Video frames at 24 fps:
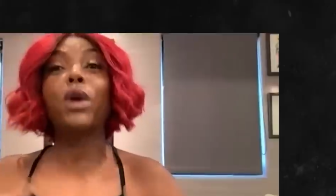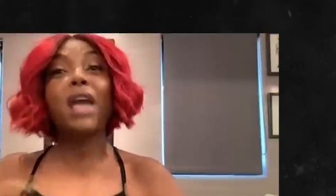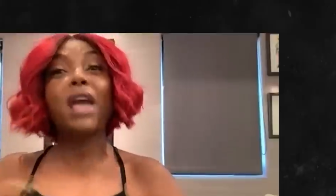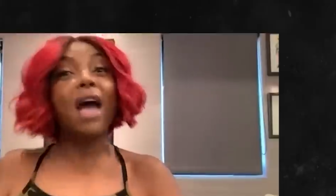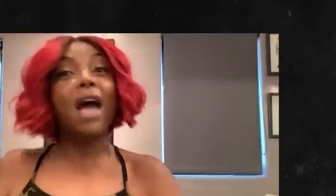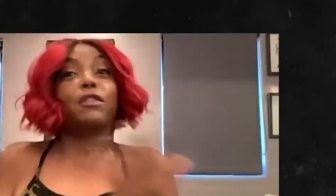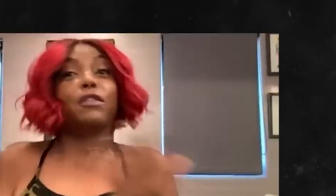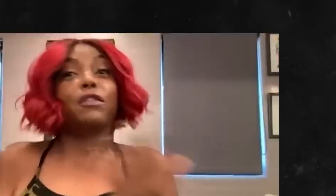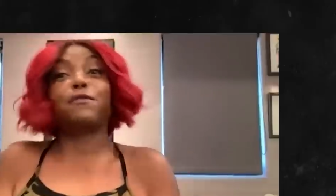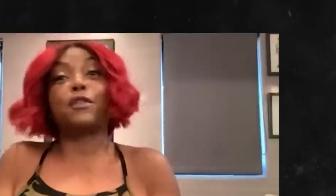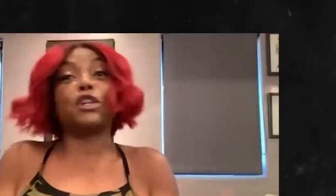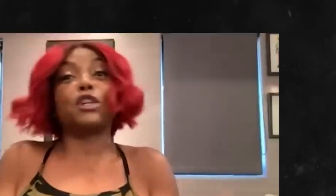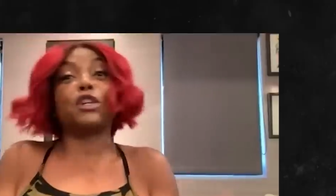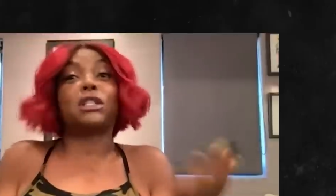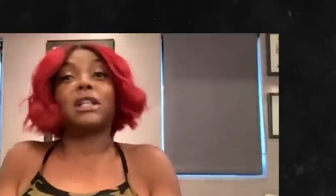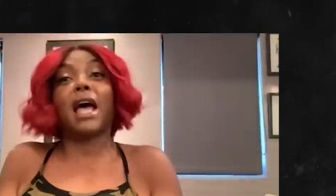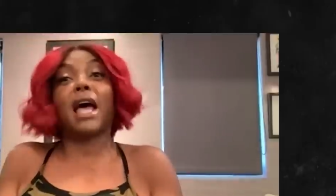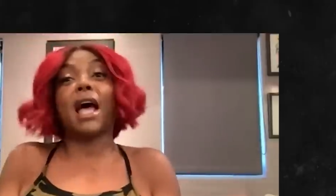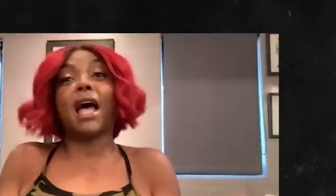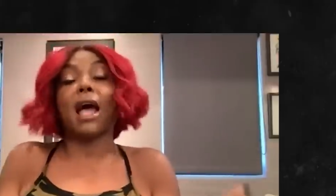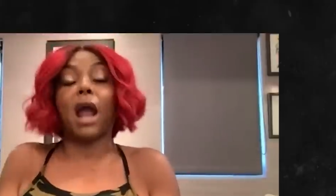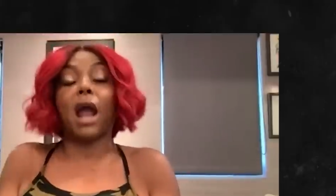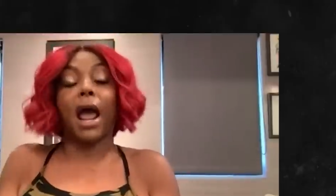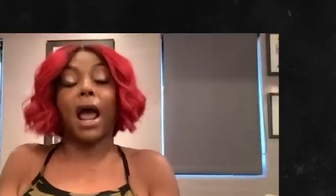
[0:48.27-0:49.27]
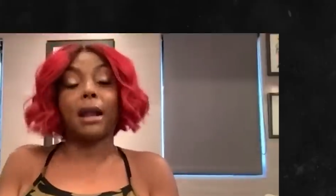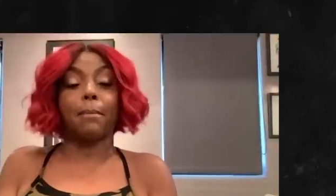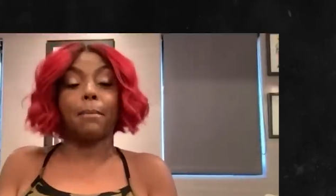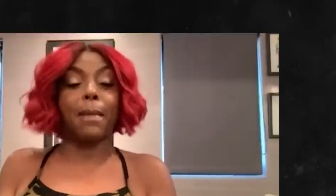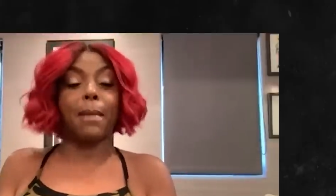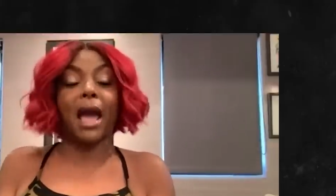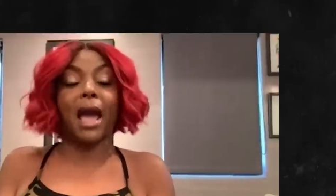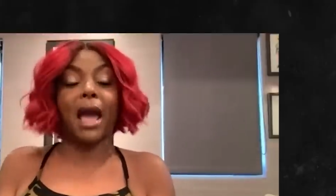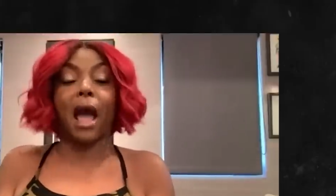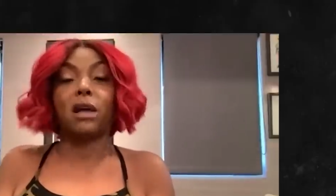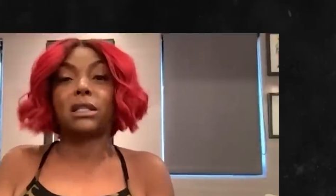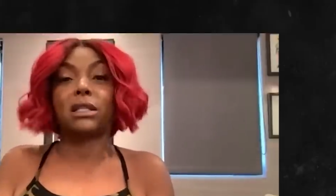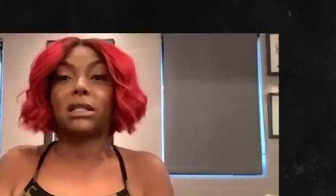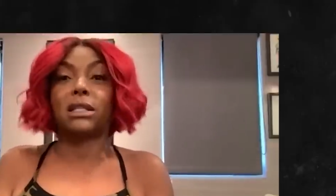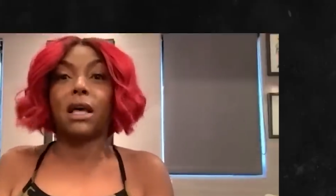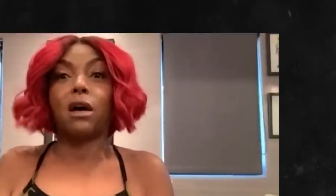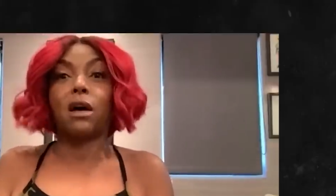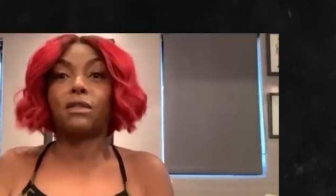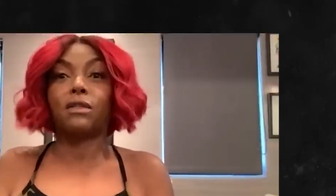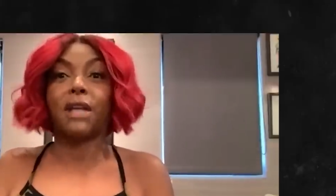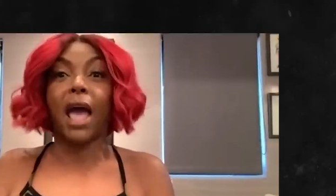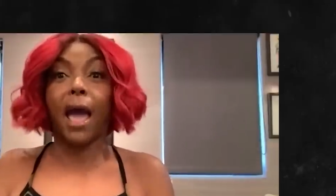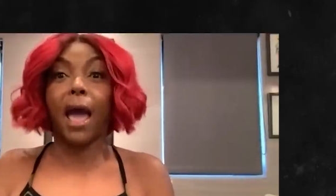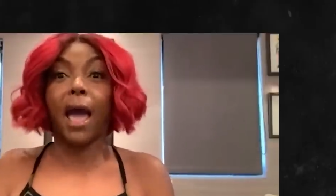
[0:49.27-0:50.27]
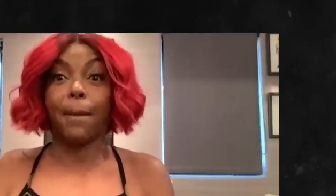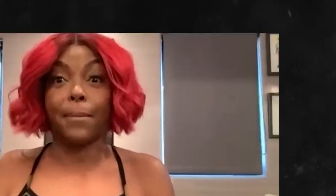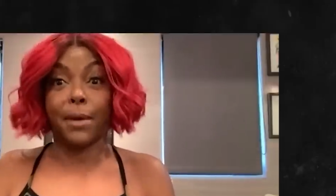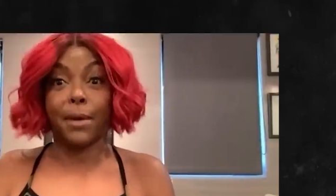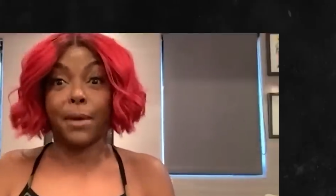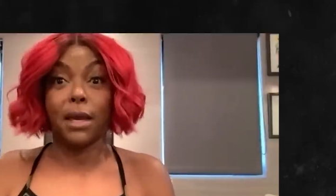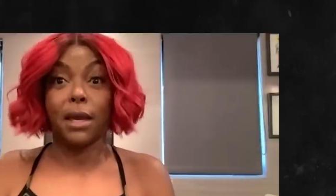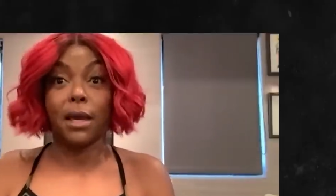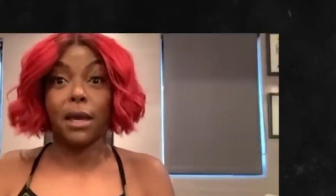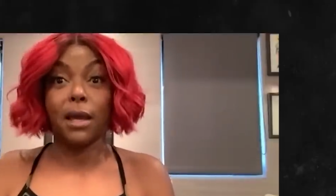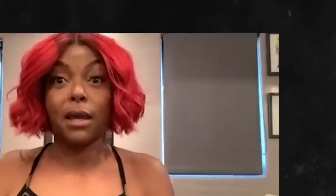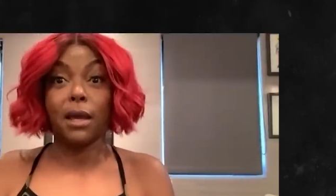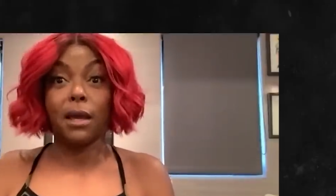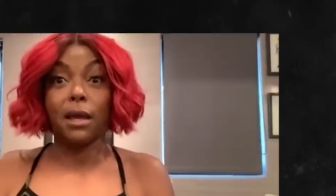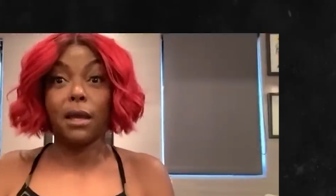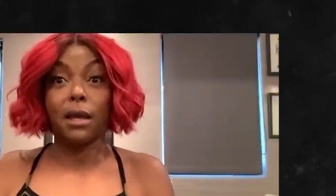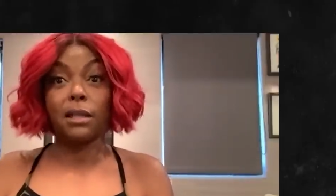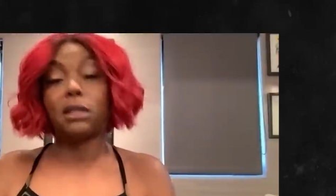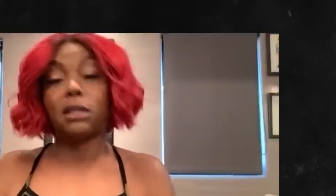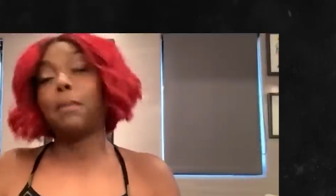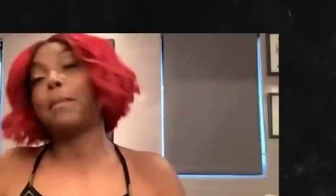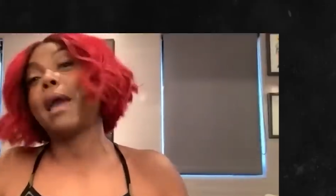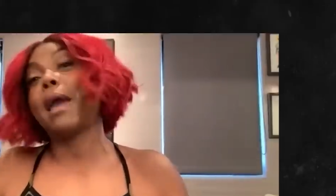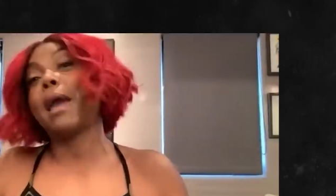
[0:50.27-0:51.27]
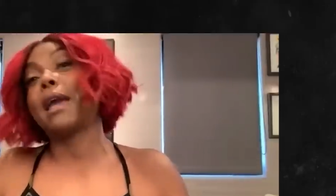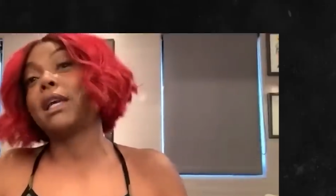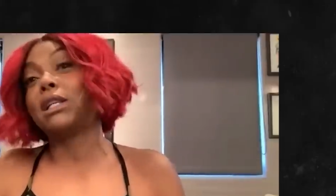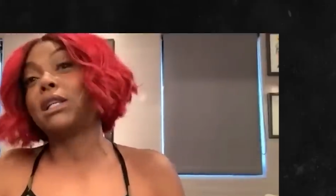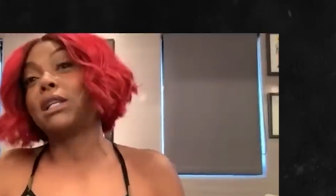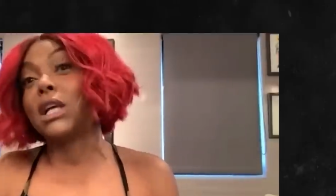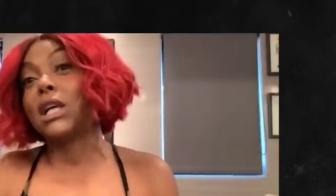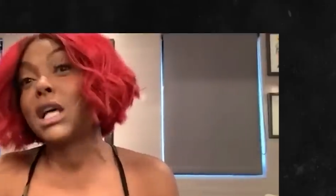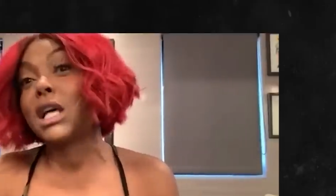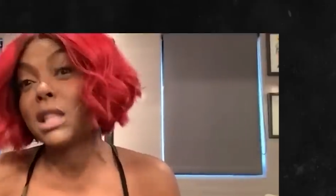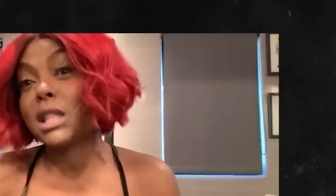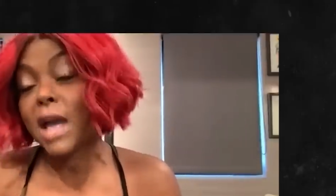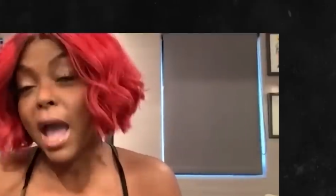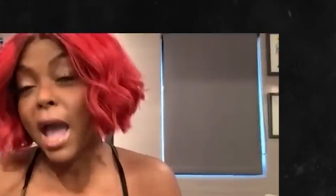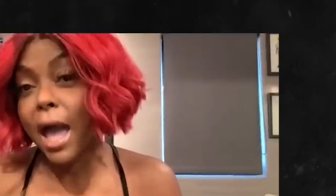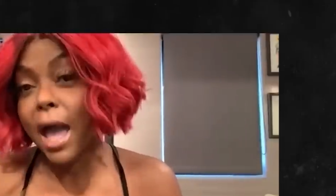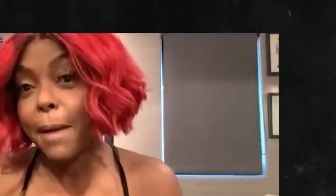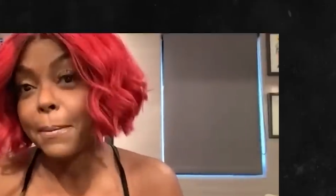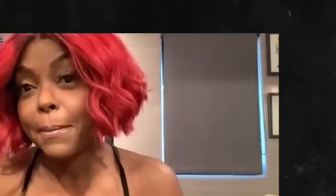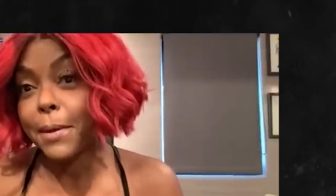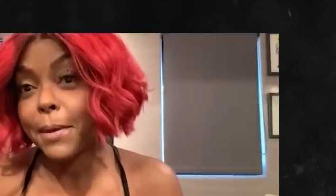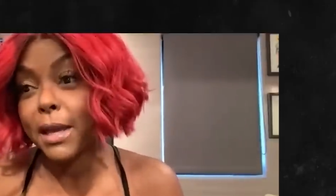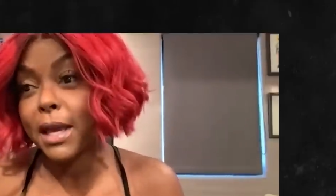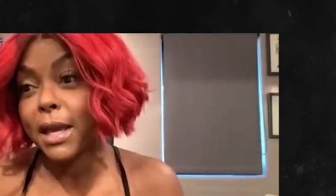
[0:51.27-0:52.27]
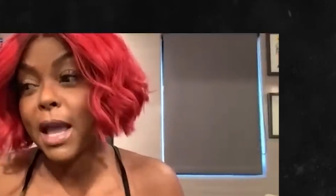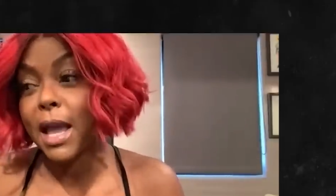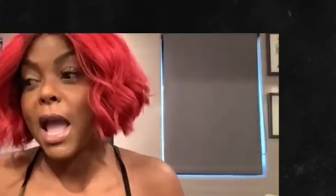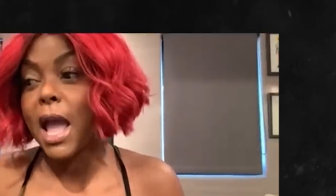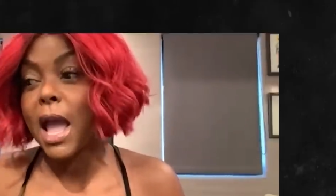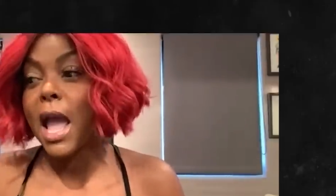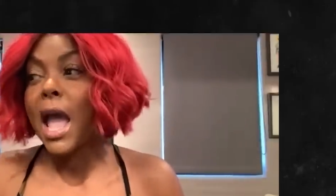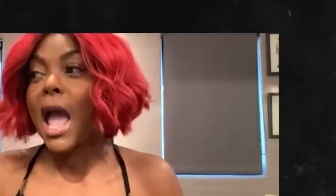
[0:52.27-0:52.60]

We have to first learn how to make ourselves happy, to make each other happy.